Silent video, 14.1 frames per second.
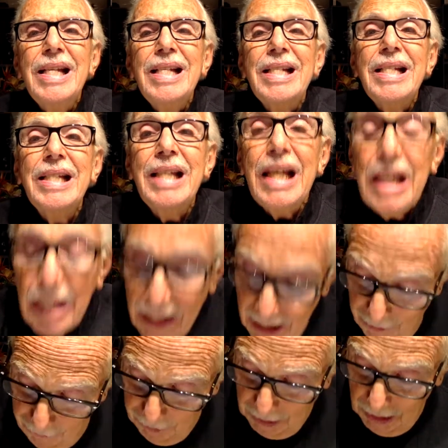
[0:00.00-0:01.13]

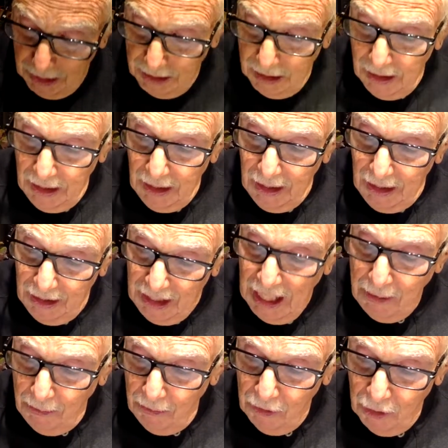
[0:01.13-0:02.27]
significant
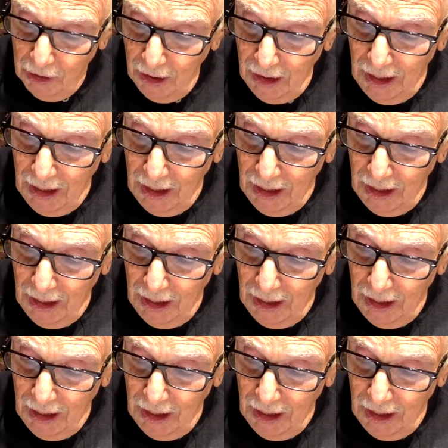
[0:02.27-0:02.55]
themes.